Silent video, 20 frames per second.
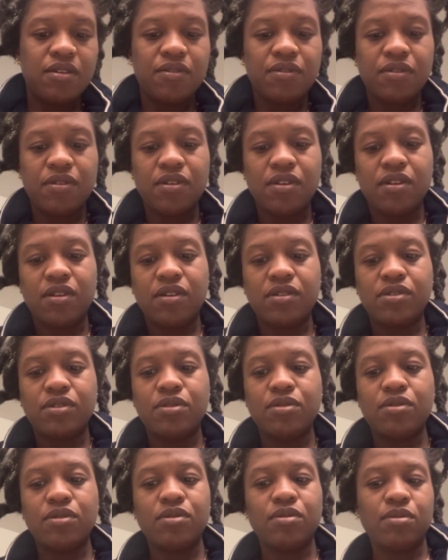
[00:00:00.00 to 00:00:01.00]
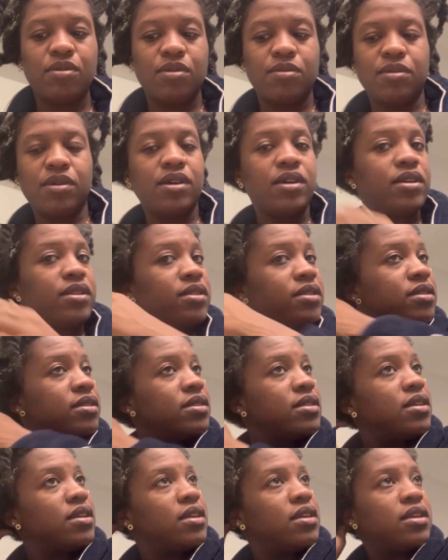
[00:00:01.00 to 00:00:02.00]
for 2 to 3 months.
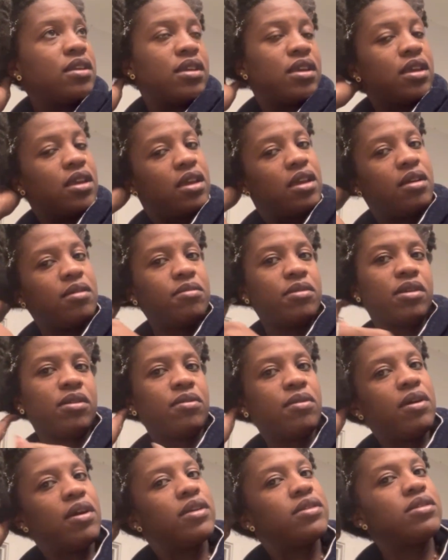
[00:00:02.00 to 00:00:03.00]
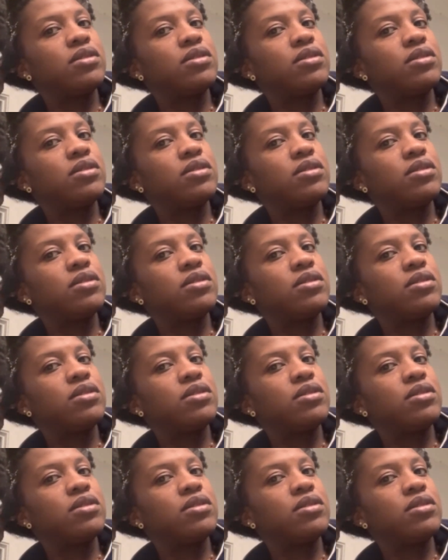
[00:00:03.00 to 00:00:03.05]
I'm like, why is